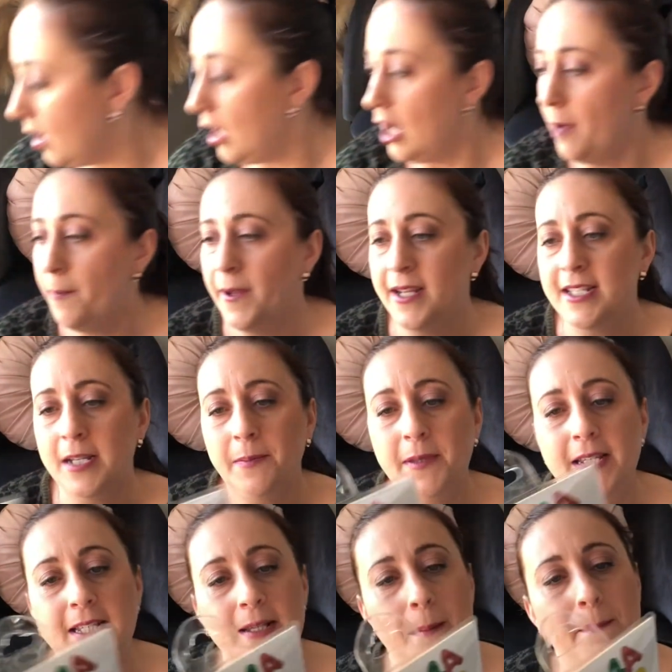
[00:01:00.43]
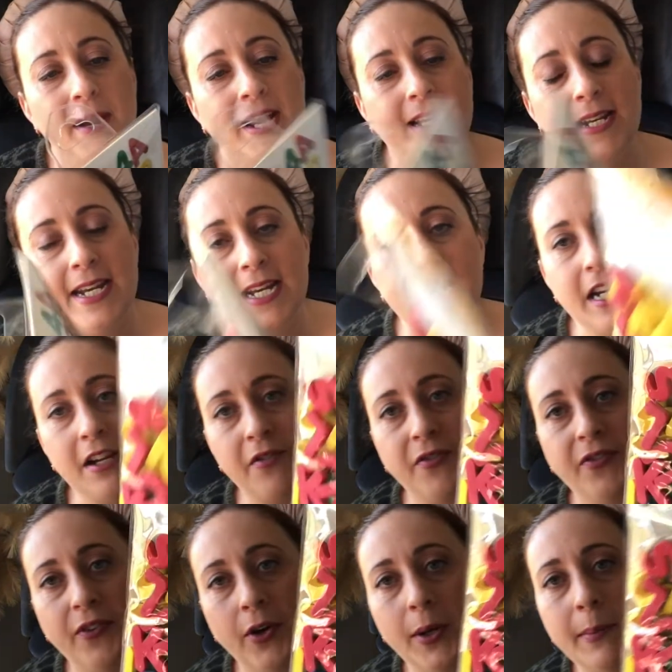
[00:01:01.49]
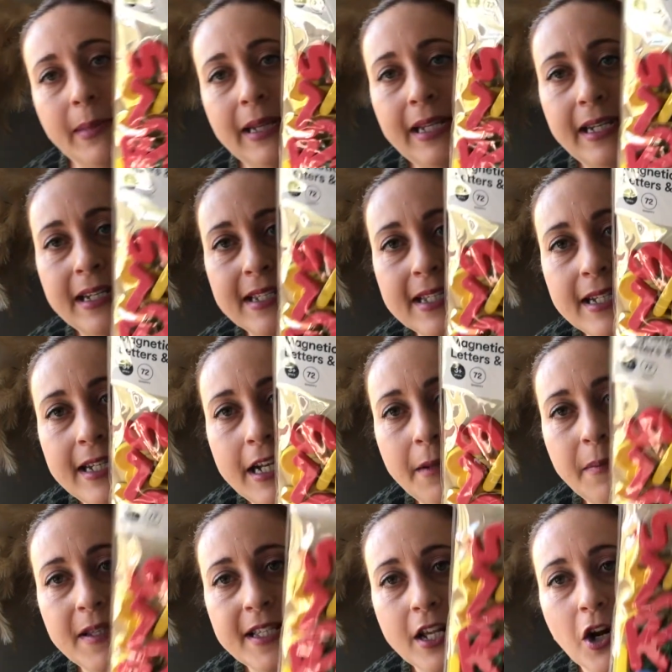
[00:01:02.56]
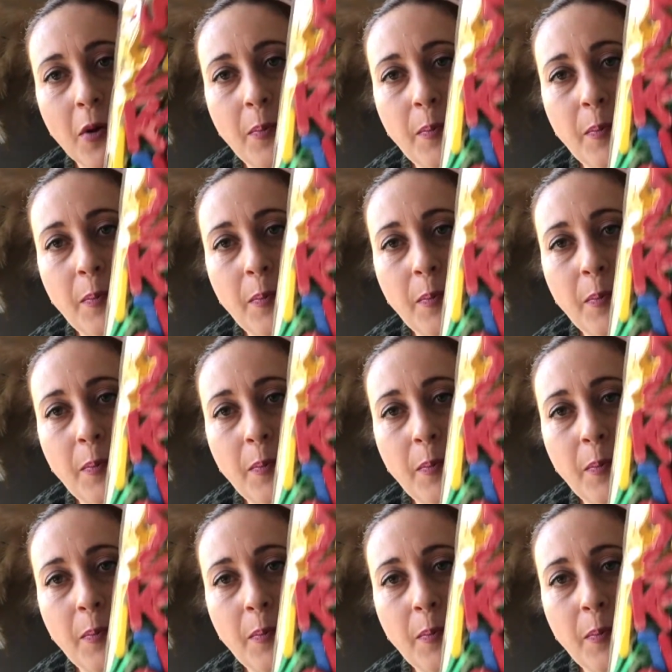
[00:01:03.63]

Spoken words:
I picked up this magnetic foam letters and numbers that I'll